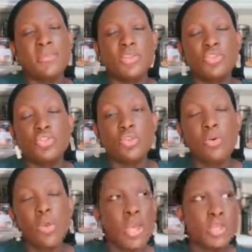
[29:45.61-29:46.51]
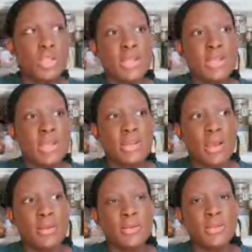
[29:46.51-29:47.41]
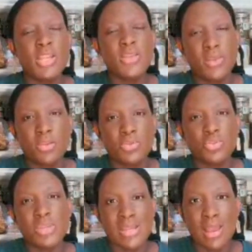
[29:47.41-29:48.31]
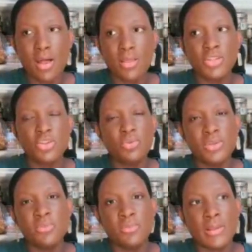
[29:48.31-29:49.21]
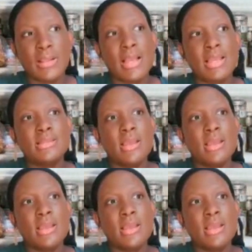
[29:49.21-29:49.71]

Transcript: So, and, and, and even those who eat healthy don't even realize